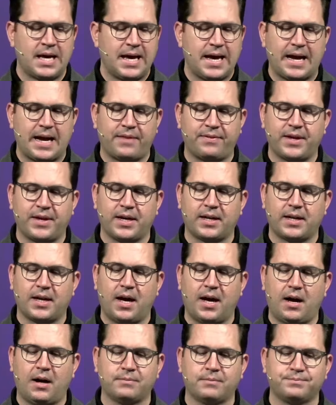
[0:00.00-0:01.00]
And then
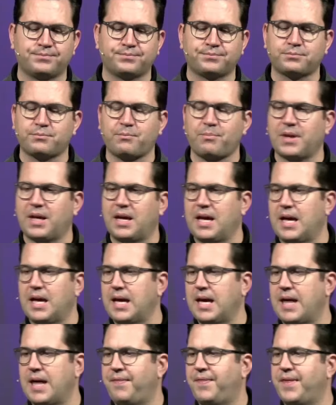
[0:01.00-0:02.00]

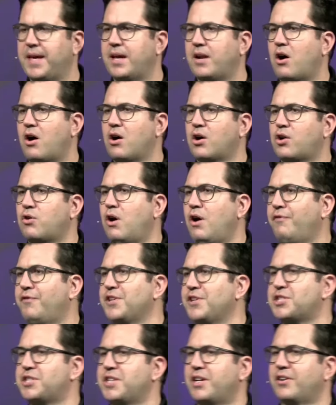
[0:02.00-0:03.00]
our
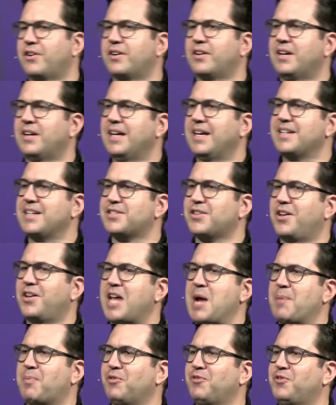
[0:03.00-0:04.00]
crawfish dinner is on
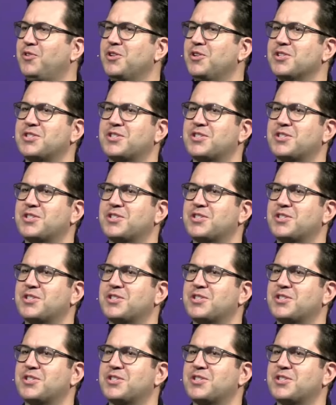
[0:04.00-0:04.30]
April Fool's,